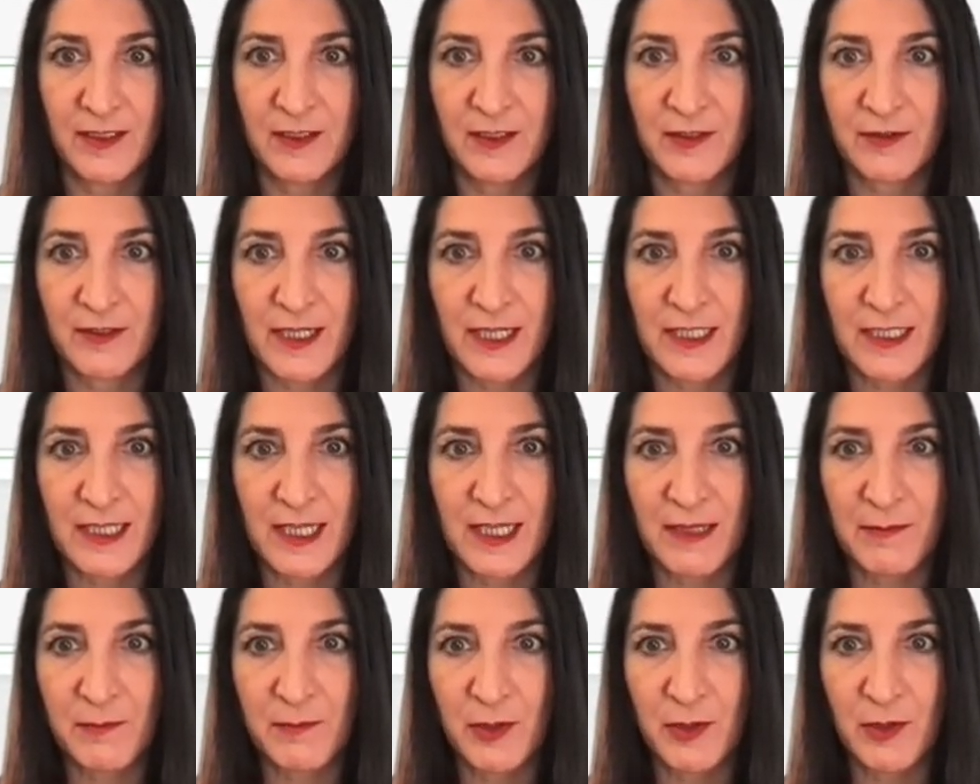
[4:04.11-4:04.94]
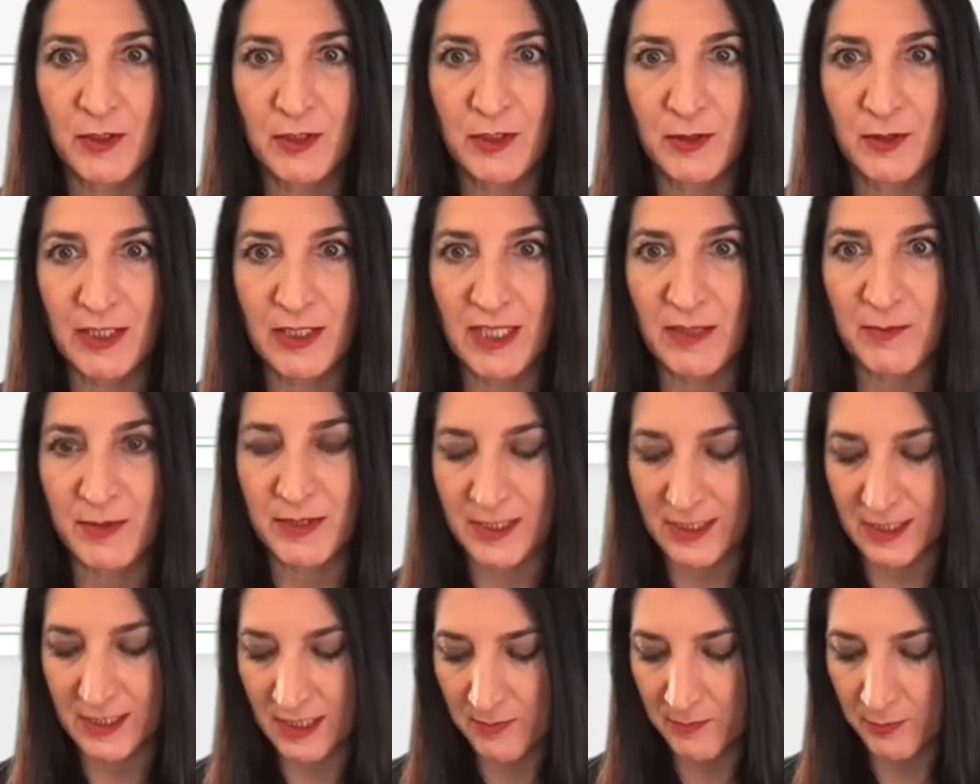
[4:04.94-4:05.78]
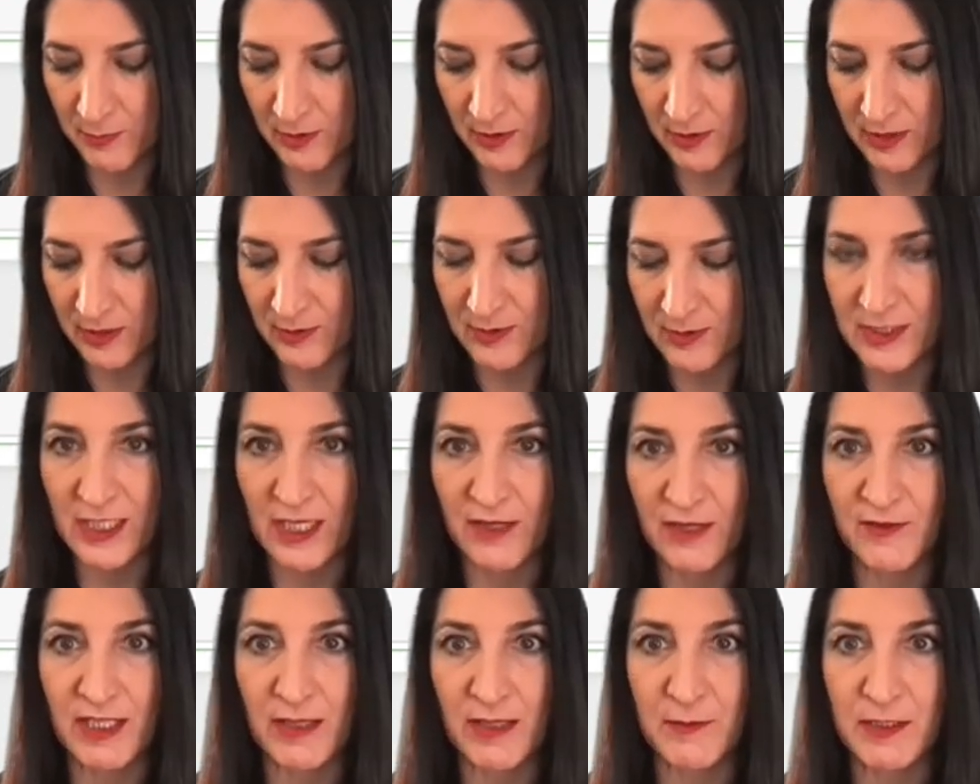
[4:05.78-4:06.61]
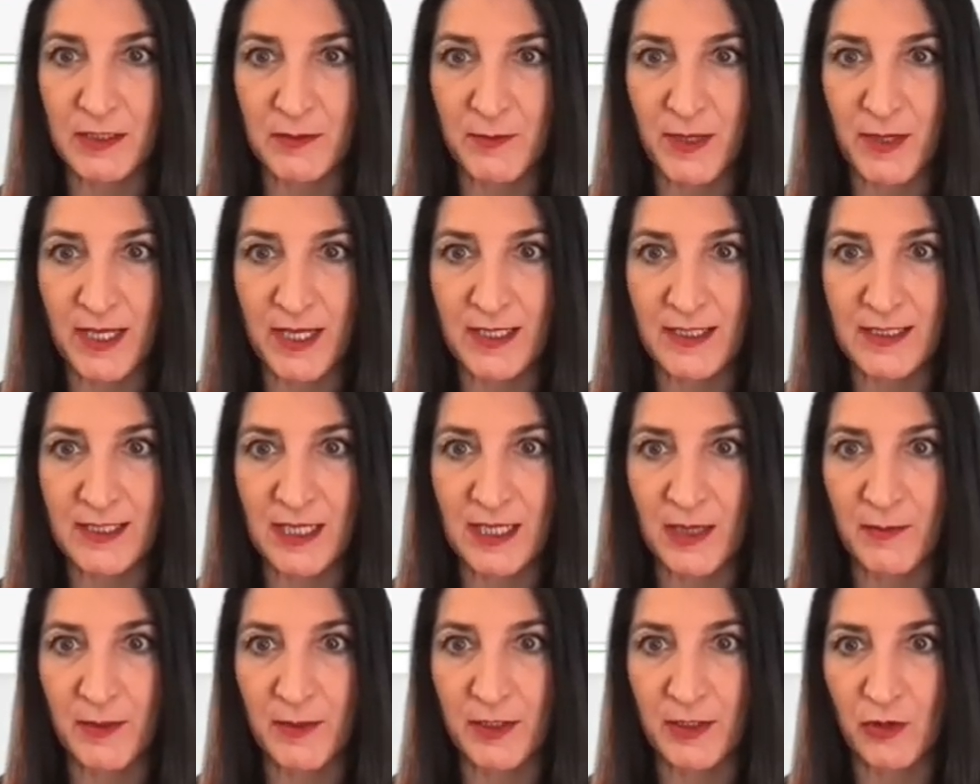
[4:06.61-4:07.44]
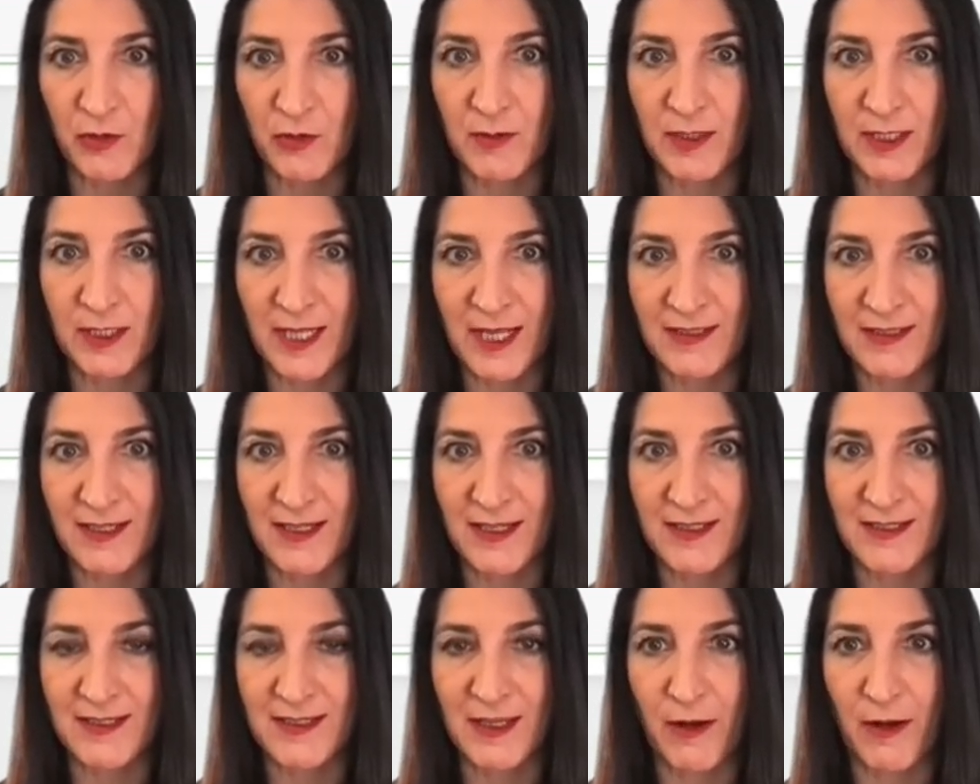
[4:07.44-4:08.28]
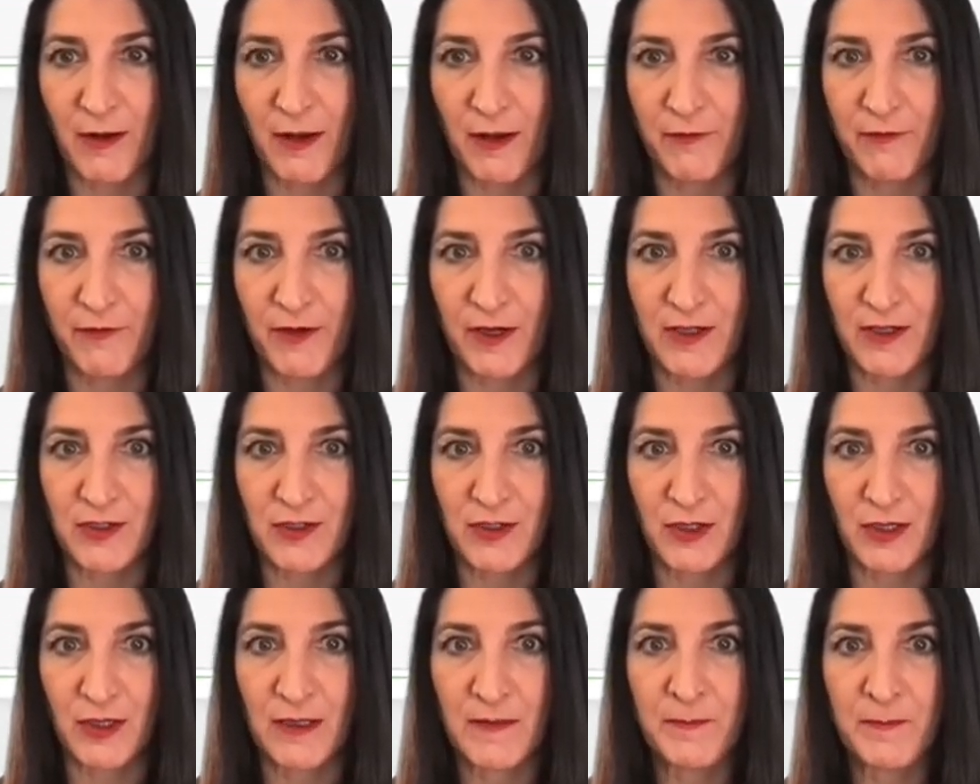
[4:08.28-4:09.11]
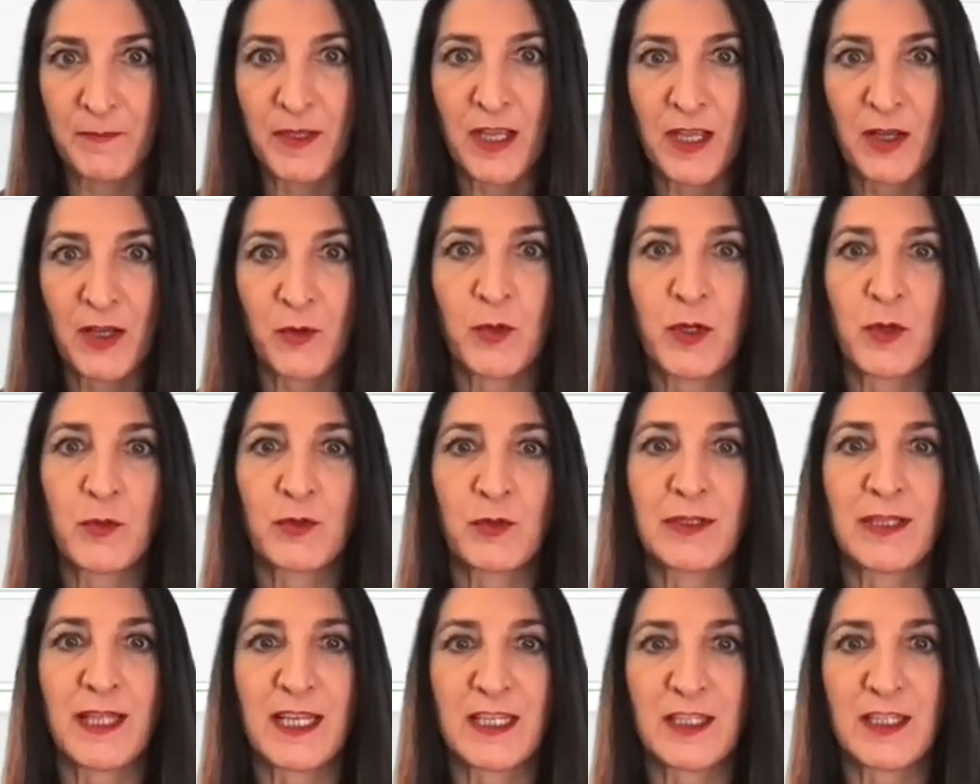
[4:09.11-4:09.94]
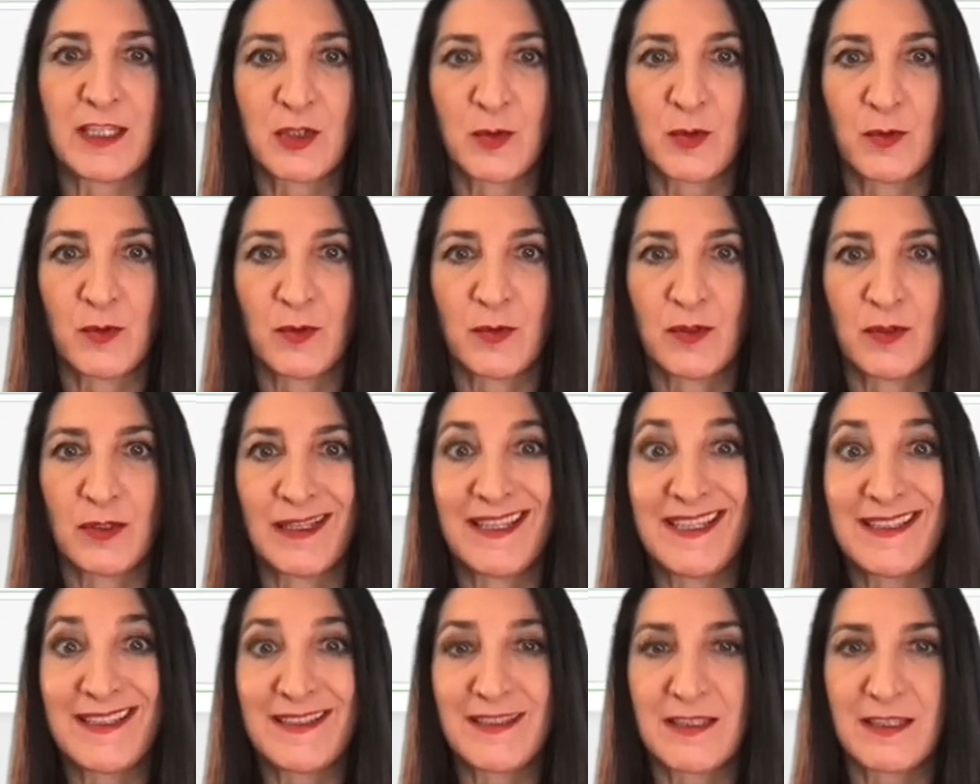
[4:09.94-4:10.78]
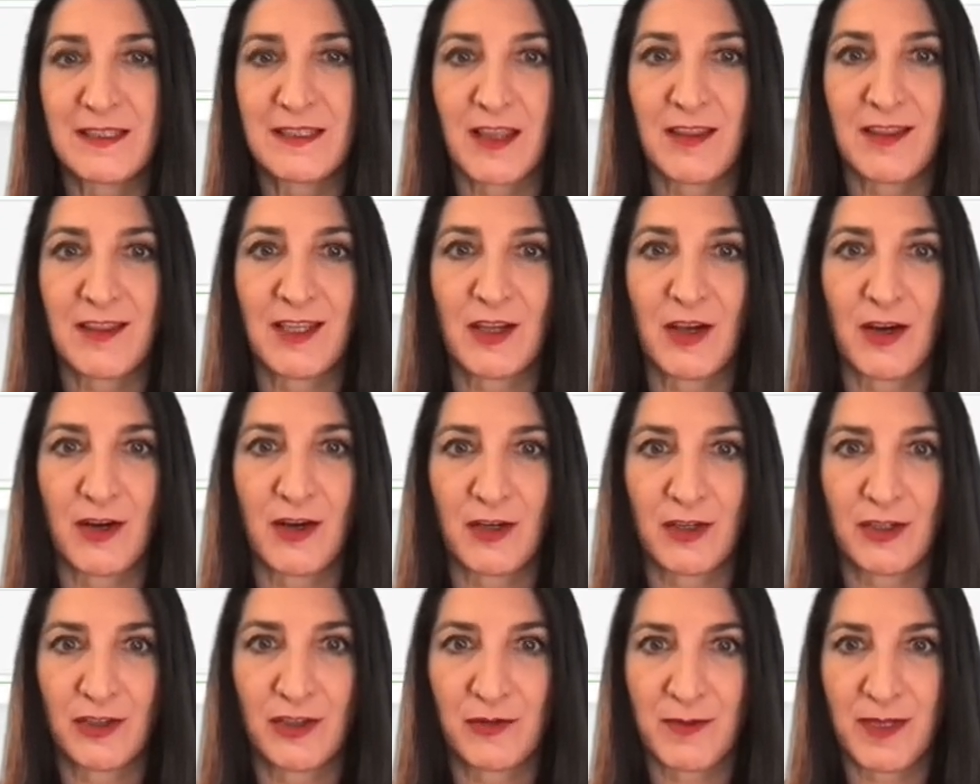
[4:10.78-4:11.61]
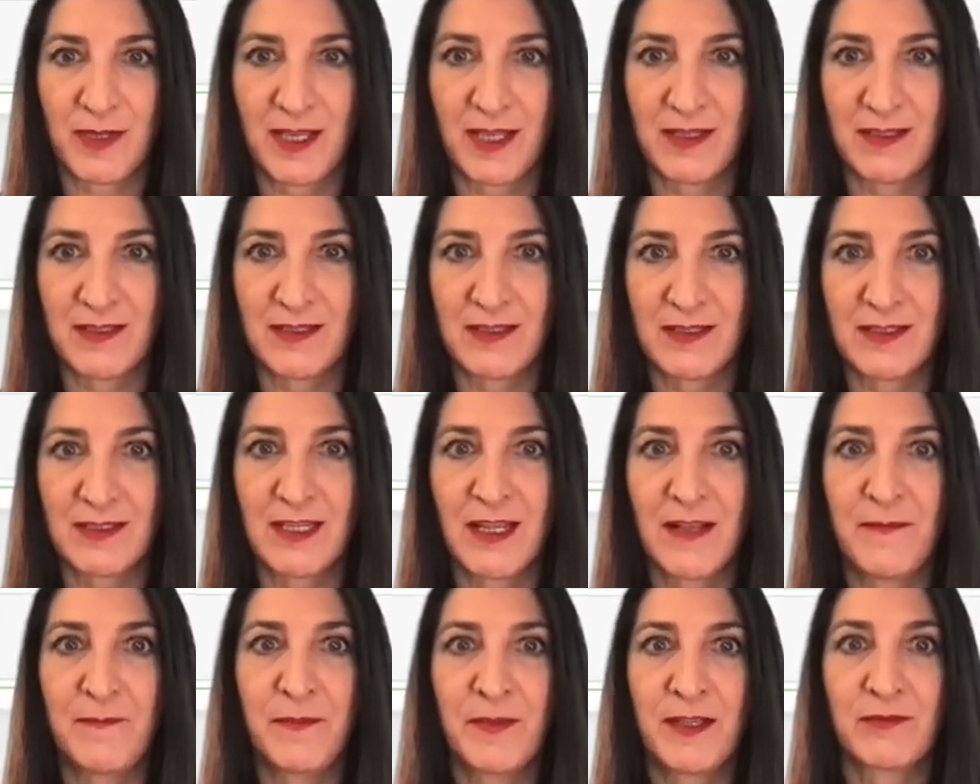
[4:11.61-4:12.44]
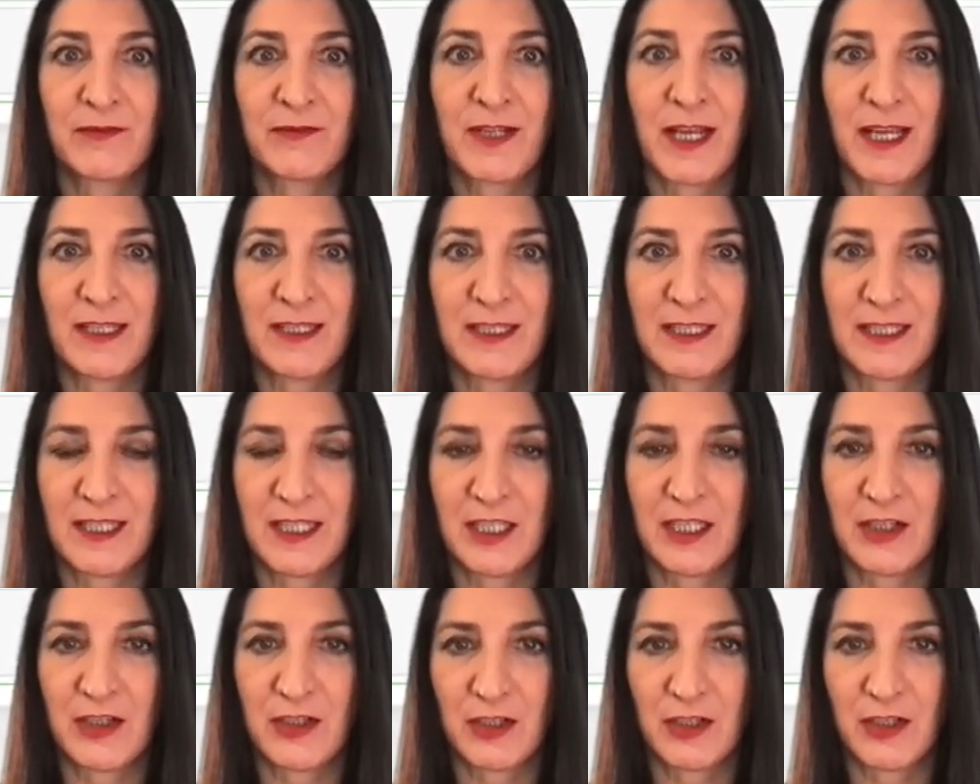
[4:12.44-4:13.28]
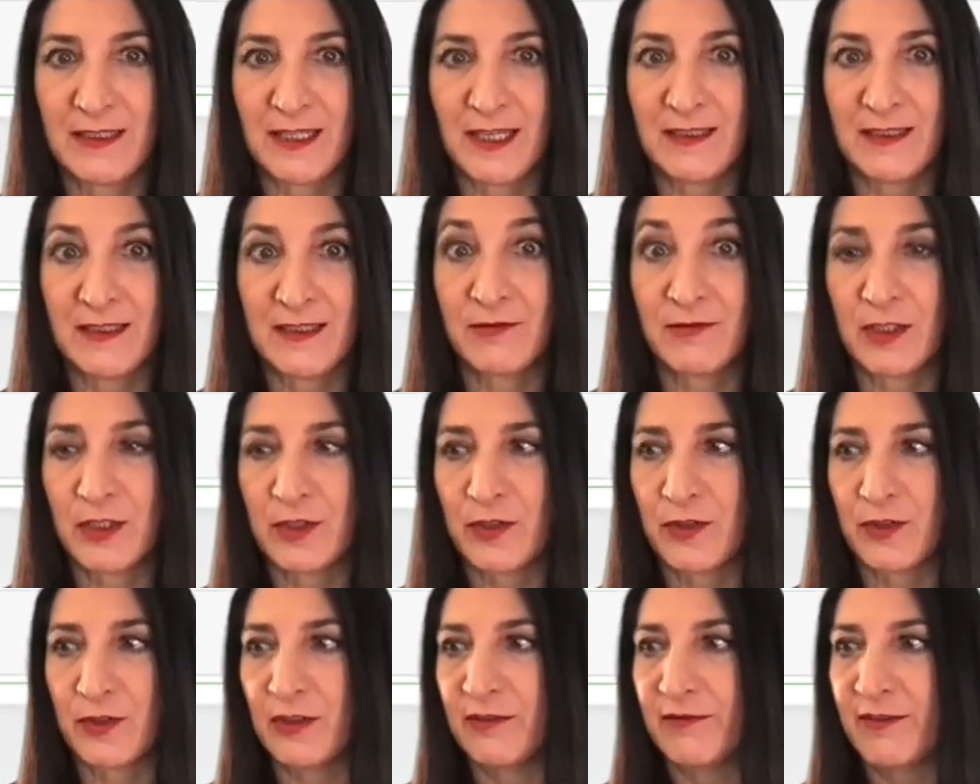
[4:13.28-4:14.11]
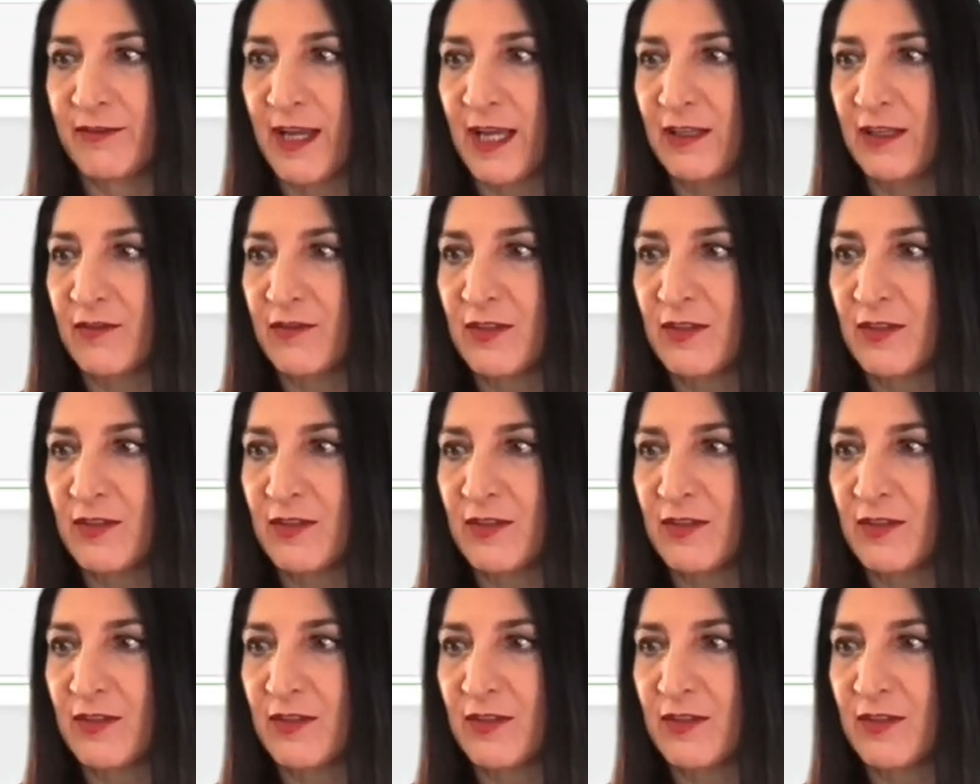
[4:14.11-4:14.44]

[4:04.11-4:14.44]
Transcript: All right, I'm going to keep it simple to save some space here, but normally, as I said, a function, we would like to list the arguments right here and the return value.